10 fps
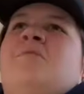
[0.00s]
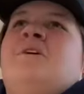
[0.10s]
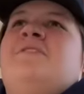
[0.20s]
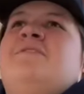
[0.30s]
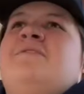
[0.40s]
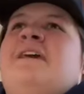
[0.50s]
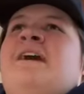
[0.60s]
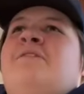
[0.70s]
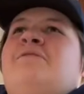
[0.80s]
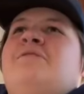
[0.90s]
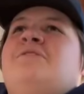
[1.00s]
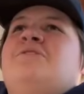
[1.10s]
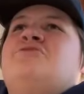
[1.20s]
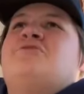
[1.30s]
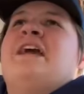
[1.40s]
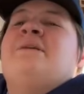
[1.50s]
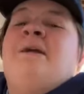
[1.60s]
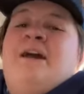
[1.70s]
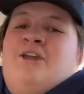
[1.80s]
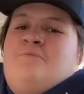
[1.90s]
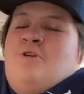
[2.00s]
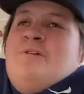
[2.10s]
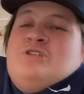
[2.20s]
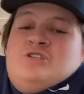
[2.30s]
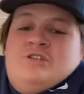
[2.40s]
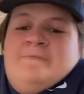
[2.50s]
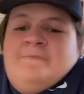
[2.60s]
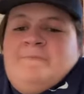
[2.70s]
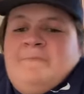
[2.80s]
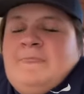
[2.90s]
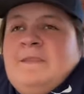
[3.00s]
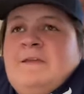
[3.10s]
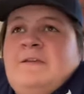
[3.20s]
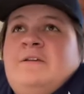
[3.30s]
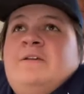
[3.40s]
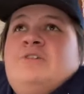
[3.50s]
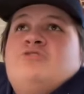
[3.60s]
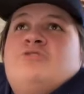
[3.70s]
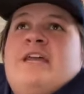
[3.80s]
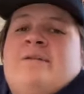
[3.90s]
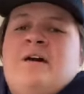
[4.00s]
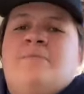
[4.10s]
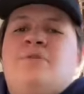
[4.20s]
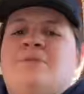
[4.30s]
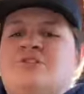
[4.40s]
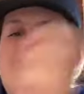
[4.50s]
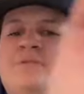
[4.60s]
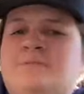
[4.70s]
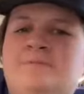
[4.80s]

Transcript: one two count. Strike him out here, Bubic. Strike him out, Bubic.